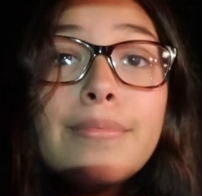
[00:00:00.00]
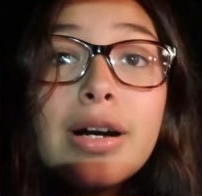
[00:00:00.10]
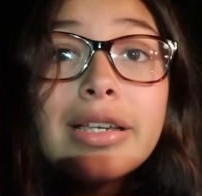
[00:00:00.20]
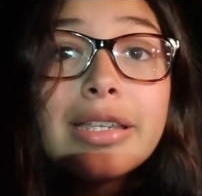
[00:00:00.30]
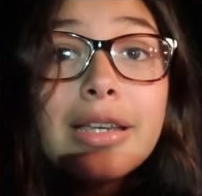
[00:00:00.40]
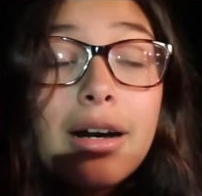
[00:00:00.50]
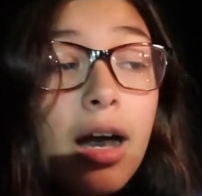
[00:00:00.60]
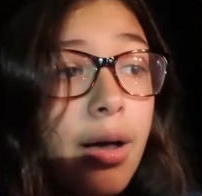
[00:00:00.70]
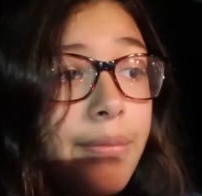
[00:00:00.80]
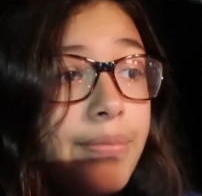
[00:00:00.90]
But
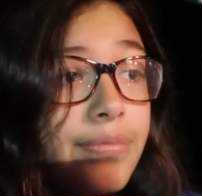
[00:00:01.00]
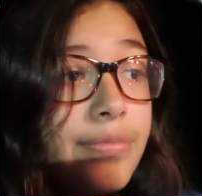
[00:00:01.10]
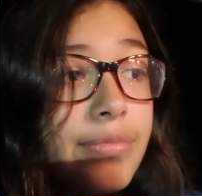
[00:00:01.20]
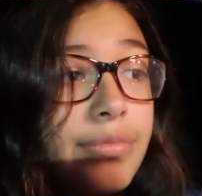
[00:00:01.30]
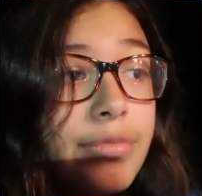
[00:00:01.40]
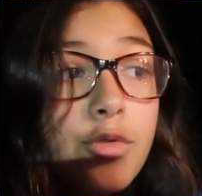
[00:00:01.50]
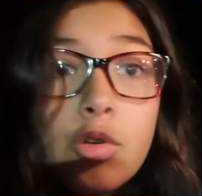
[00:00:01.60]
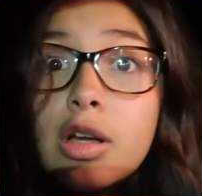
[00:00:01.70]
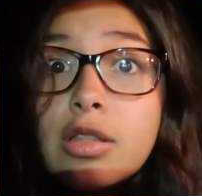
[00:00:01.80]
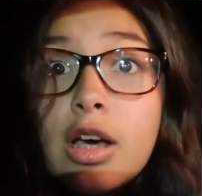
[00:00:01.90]

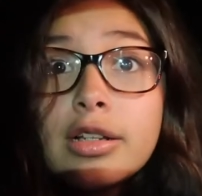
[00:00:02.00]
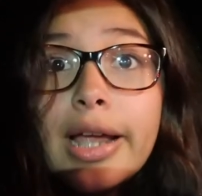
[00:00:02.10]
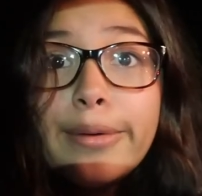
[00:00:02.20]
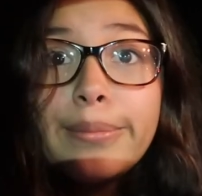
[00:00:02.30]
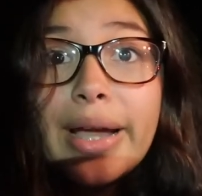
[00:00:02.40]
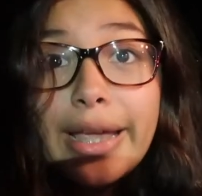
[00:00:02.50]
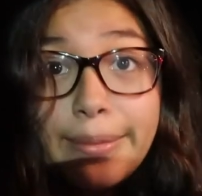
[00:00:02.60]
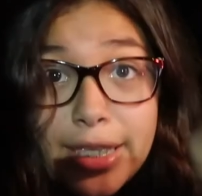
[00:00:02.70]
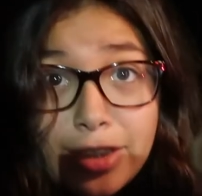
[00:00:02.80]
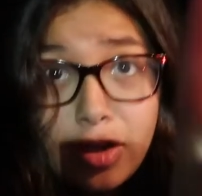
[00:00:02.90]
we're on lockdown.
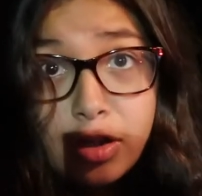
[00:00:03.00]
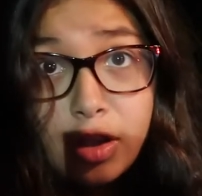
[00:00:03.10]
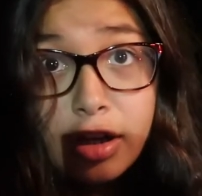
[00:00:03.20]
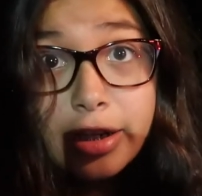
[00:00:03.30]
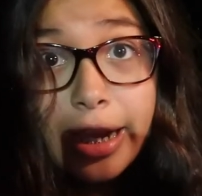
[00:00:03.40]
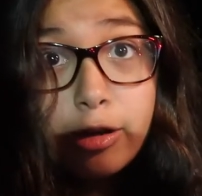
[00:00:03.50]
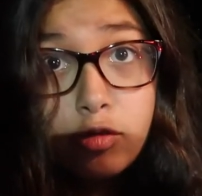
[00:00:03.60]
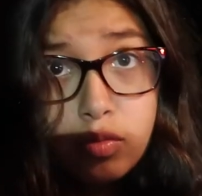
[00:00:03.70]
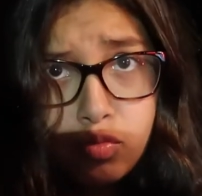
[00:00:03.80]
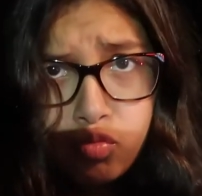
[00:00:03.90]
Miami is on lockdown.